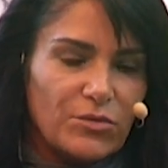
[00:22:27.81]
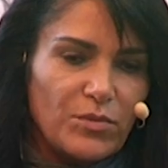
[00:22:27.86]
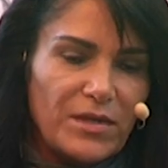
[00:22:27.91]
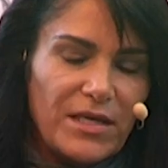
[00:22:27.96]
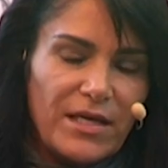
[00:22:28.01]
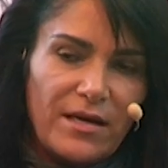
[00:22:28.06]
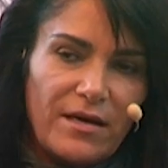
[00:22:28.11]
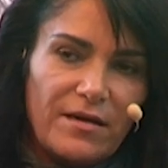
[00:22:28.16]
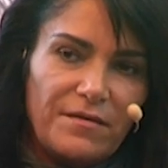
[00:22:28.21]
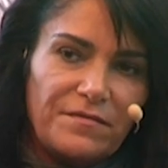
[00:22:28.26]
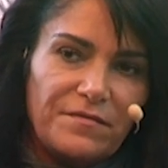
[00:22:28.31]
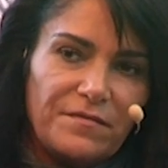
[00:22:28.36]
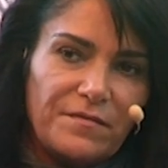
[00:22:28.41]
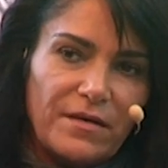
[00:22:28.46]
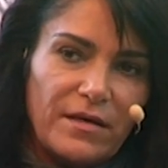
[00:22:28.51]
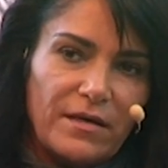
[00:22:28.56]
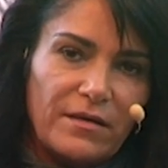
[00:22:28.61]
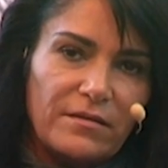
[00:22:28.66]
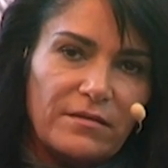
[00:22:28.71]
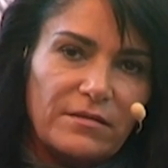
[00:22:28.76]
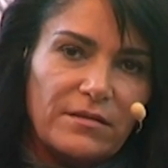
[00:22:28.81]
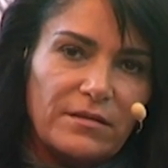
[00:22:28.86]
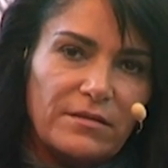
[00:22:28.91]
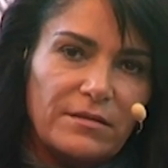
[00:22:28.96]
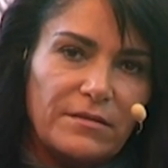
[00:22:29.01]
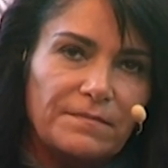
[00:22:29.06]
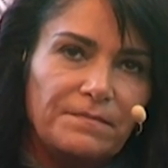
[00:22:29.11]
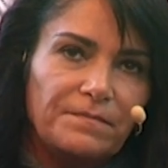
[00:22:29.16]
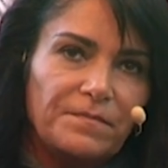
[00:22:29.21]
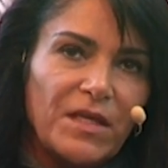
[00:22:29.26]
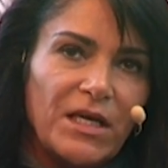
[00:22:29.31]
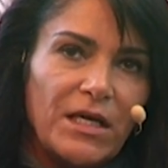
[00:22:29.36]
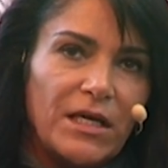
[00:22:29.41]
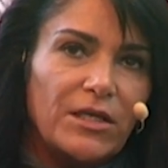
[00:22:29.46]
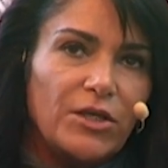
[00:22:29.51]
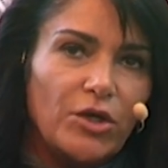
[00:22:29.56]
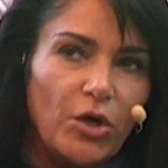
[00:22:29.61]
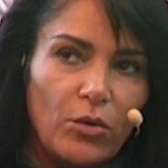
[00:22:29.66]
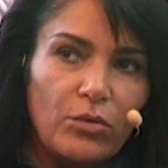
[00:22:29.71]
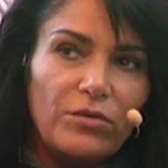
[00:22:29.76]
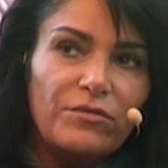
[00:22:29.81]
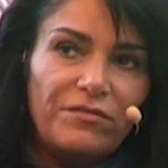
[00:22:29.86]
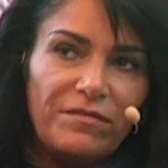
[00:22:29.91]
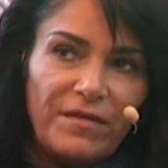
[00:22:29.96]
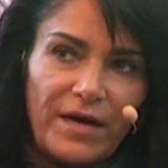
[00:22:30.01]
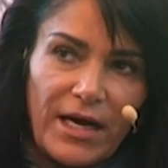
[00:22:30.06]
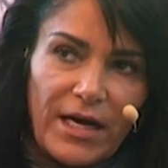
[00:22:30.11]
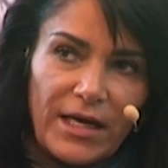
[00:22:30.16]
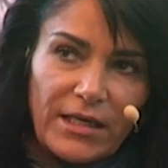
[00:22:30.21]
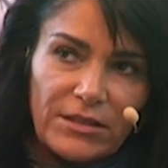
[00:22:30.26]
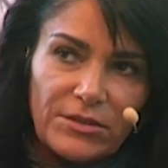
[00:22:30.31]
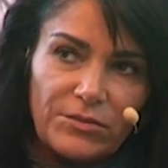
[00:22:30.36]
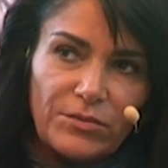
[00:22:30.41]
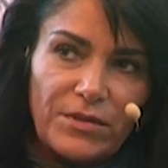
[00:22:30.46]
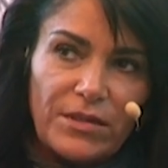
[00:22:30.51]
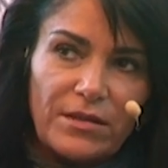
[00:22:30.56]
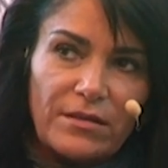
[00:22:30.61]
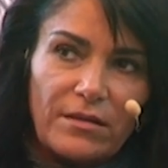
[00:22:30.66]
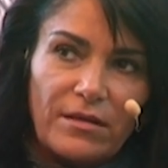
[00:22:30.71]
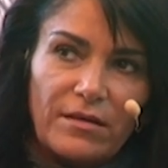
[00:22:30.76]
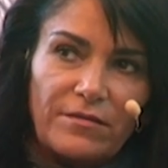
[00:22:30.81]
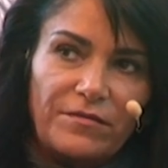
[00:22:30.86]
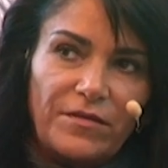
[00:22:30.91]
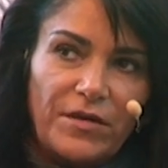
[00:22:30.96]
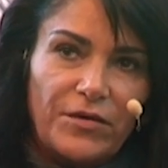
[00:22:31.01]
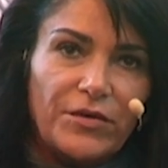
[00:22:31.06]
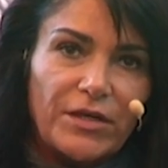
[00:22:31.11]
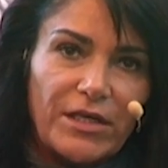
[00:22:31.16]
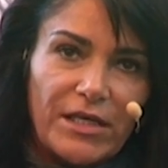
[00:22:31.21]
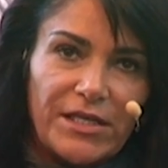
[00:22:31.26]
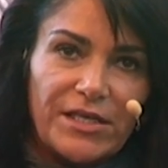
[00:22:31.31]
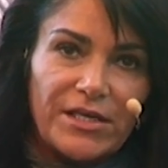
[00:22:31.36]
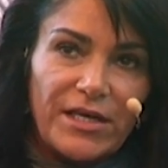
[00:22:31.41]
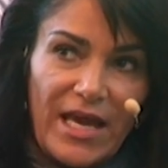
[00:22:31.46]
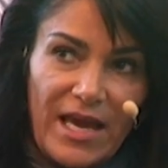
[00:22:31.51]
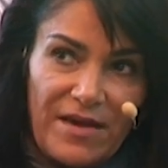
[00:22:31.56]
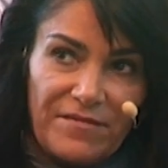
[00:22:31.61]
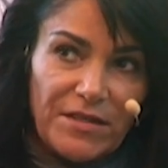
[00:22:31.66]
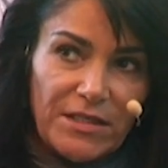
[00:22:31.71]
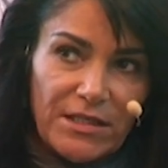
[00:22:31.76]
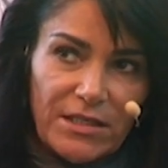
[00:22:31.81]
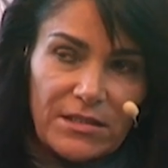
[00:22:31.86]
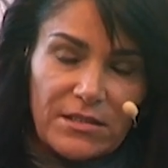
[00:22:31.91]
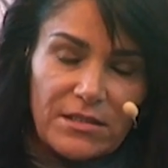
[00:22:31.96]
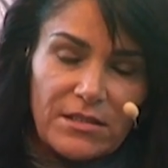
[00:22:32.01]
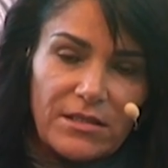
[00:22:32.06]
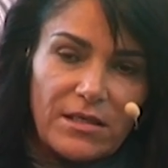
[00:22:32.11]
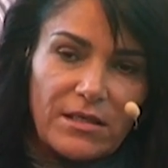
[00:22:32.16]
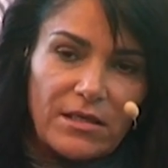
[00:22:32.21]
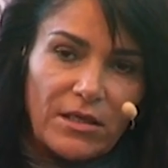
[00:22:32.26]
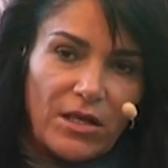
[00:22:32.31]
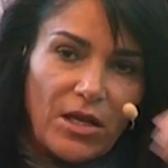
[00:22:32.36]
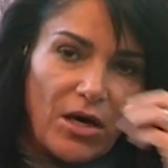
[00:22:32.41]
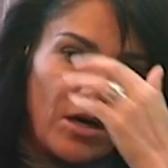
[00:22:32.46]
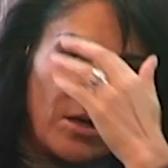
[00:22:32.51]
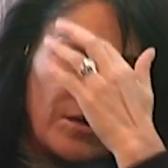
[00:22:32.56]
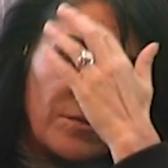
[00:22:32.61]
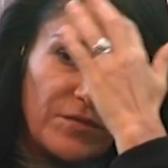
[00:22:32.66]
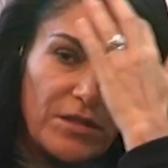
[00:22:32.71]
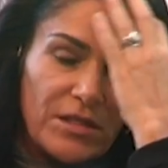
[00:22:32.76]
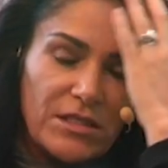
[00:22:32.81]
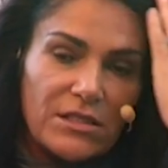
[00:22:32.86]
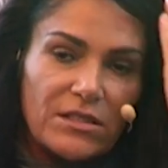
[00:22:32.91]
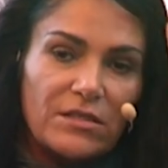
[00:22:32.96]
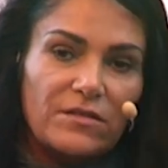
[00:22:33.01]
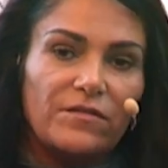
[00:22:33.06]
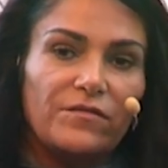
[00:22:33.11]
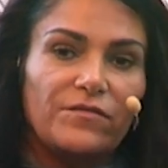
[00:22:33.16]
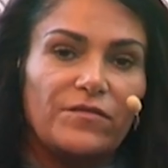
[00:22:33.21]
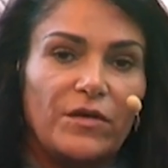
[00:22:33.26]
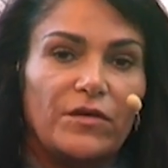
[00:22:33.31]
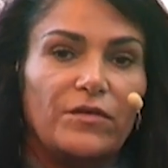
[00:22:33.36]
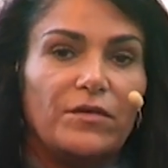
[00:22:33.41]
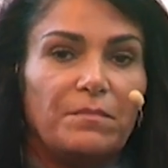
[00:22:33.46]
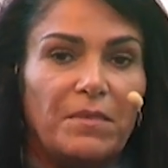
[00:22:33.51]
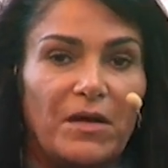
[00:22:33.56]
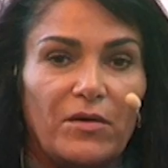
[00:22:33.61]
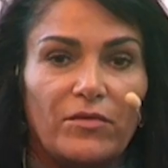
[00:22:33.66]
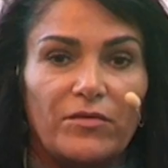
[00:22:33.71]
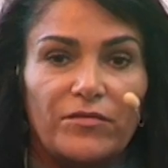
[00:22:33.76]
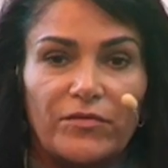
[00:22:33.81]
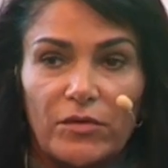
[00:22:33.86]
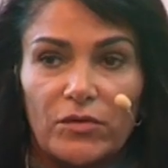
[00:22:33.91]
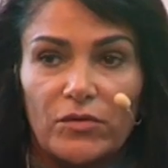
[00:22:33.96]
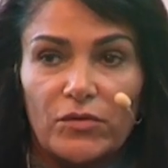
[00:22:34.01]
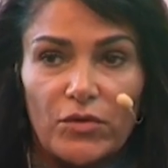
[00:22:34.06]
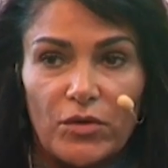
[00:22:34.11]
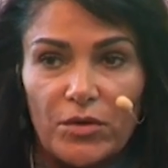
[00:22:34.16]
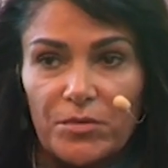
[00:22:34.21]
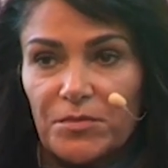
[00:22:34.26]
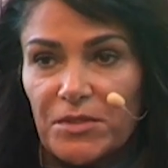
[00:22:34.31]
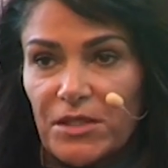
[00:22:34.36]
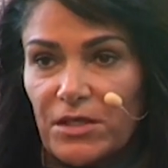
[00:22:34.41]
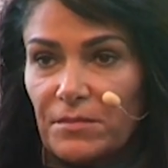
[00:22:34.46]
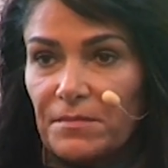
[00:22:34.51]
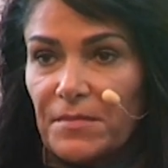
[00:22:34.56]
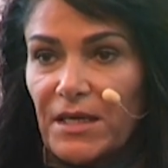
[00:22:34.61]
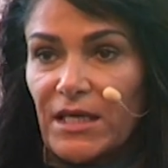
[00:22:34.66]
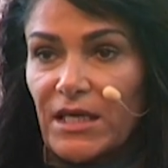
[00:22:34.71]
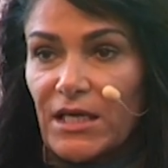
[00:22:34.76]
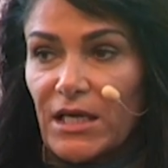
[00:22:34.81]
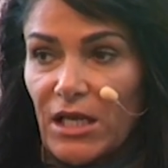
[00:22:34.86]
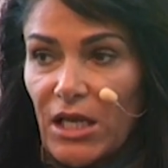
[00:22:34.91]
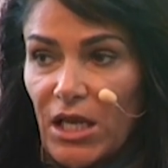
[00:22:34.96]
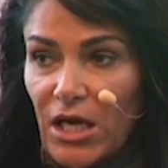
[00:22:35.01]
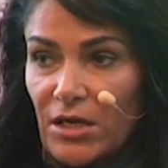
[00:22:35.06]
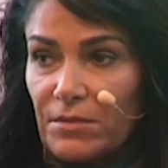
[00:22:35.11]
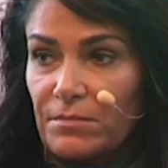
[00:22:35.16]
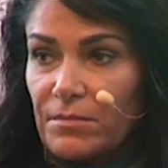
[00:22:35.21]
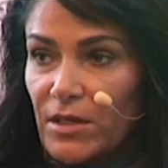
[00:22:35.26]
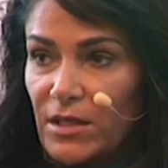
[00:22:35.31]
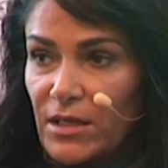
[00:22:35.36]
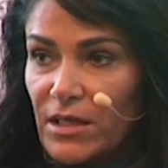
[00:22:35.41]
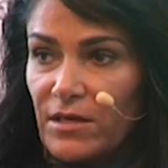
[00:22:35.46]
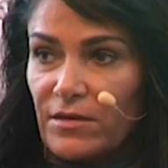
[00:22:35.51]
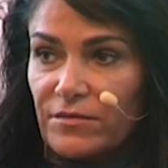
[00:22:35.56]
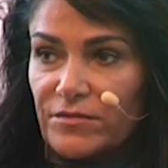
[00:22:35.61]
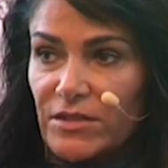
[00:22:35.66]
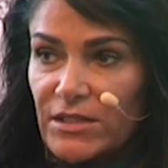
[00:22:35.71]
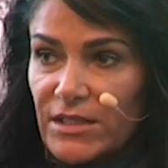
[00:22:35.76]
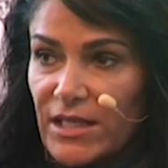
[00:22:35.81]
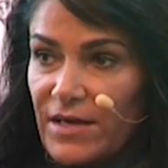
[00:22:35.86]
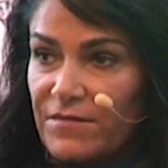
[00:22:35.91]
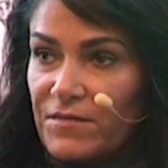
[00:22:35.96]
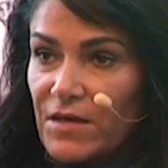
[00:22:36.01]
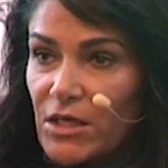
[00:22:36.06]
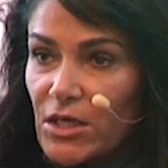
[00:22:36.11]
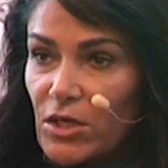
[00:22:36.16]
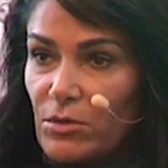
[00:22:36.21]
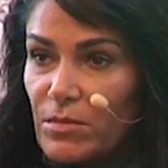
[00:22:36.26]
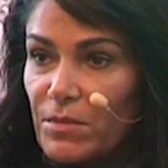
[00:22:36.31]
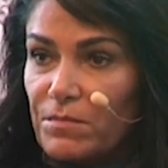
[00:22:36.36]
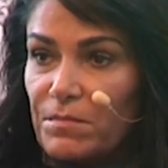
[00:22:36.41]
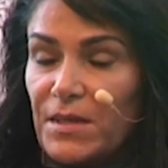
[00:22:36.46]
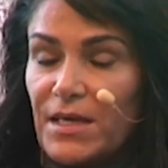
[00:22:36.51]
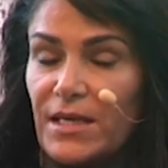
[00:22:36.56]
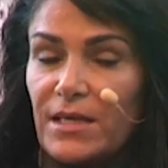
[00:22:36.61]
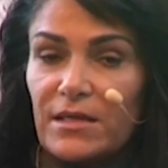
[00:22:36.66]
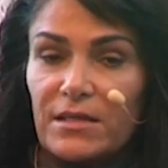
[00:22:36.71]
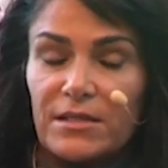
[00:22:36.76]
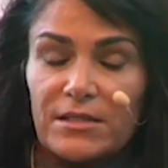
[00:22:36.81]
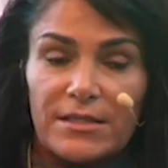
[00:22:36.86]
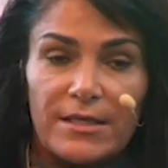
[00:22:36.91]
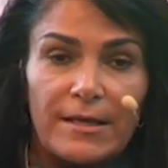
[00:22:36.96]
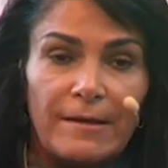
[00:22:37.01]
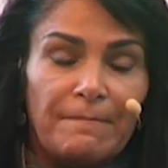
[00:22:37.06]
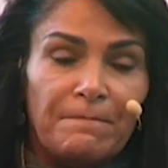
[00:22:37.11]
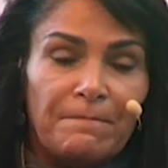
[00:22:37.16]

We have a known fact with a very clear evidence that a lot of these very powerful groups that are making a lot of money of slaving human beings